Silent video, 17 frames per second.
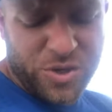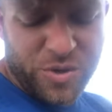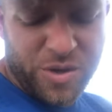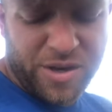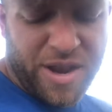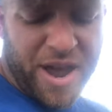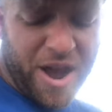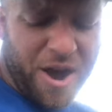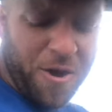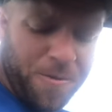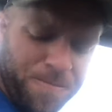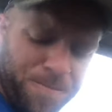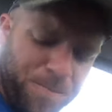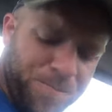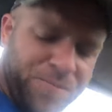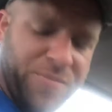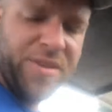to it now.
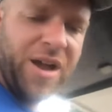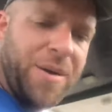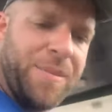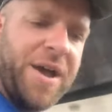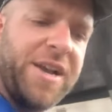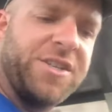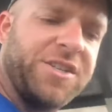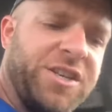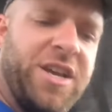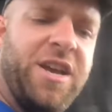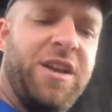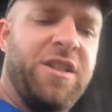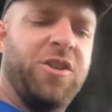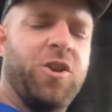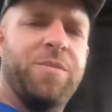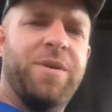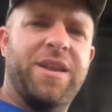I'm actually
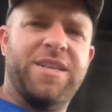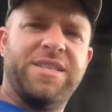a little bit